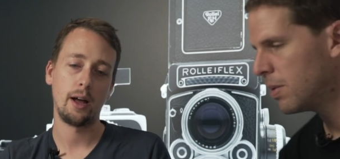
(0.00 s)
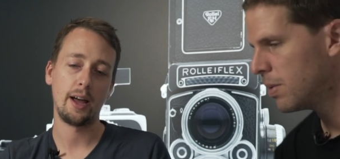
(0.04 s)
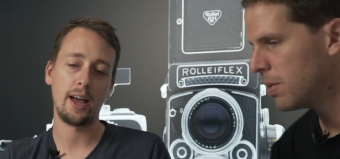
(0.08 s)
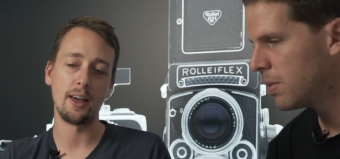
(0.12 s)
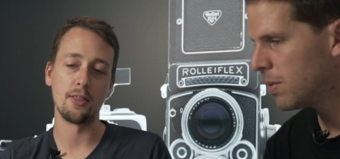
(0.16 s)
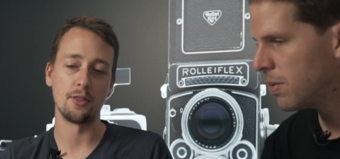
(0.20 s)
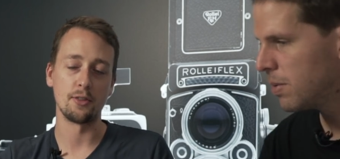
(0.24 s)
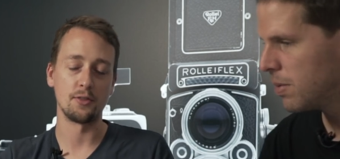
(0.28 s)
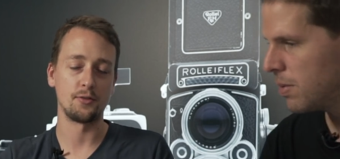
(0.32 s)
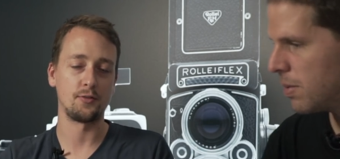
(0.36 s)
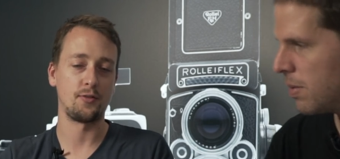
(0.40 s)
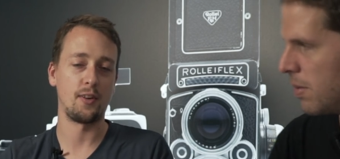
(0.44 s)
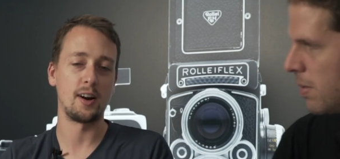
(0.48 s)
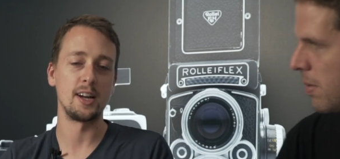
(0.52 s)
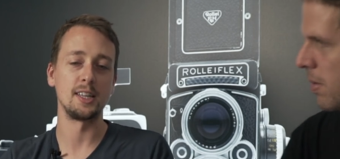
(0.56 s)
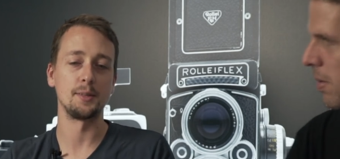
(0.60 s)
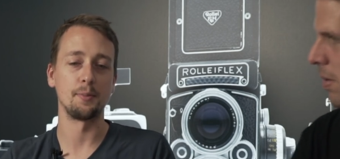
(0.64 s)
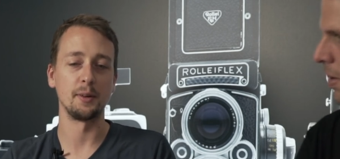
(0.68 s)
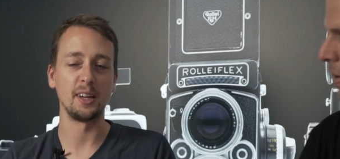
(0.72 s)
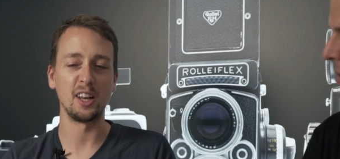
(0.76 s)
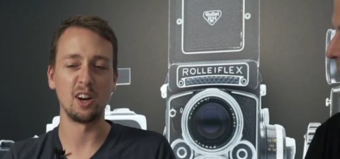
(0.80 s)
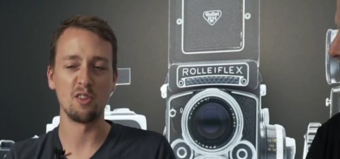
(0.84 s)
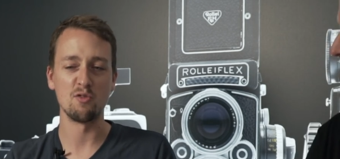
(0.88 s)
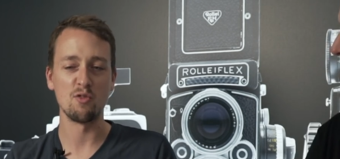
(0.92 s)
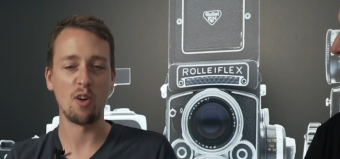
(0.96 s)
Speaker 1: I hate to phrase,
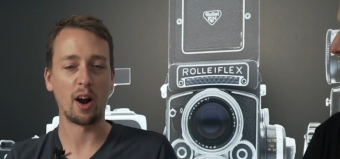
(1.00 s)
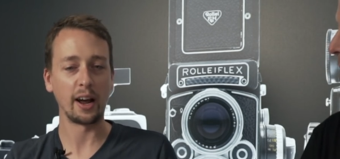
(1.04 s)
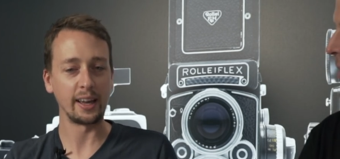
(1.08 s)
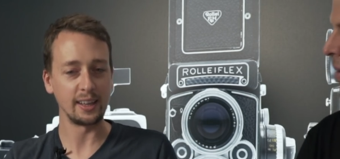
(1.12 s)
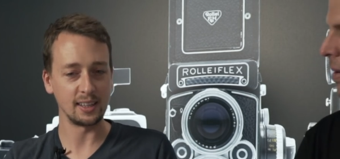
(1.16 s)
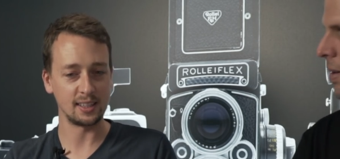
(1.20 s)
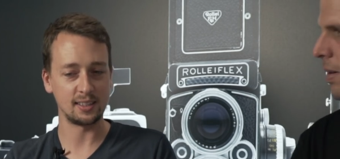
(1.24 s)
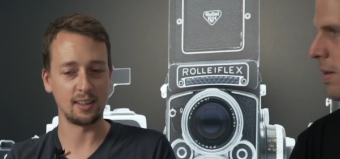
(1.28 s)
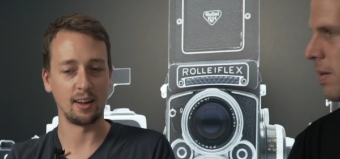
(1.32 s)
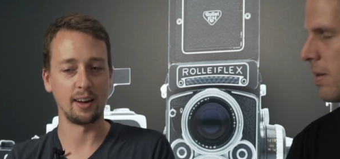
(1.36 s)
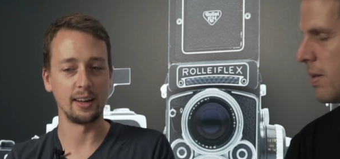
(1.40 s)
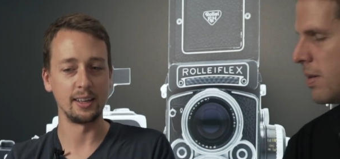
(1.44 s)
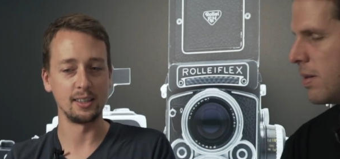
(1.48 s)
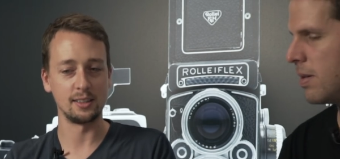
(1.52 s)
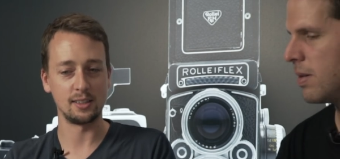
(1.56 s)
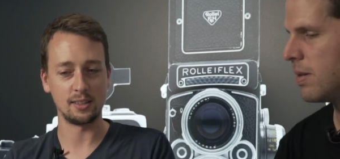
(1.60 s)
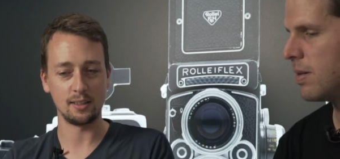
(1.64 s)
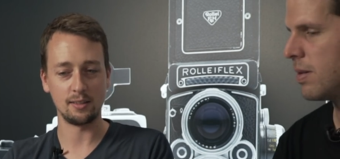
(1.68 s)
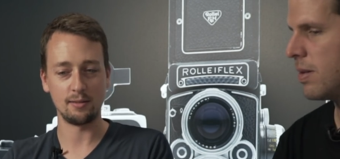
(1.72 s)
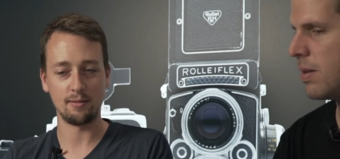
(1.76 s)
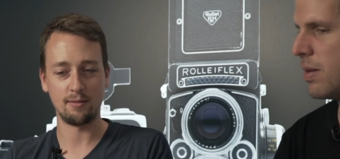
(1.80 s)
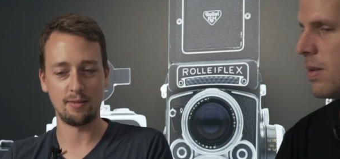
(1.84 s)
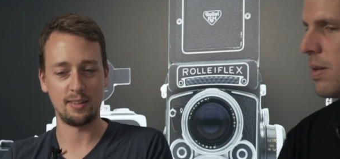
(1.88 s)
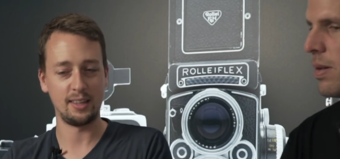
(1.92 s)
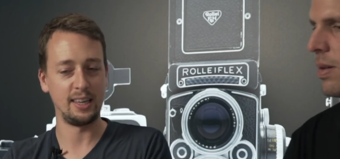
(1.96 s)
but you know, right-sized
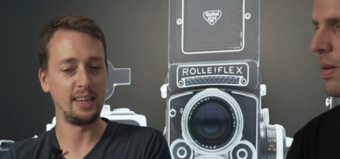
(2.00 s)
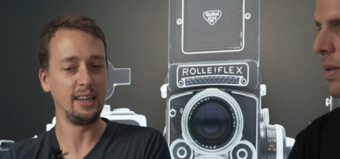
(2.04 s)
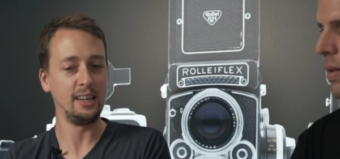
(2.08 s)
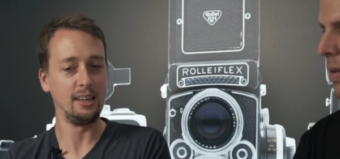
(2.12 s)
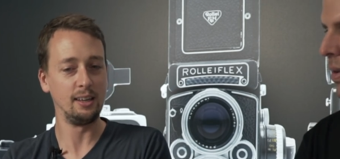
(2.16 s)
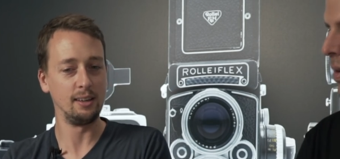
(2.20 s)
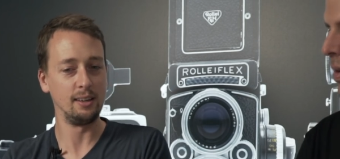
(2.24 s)
the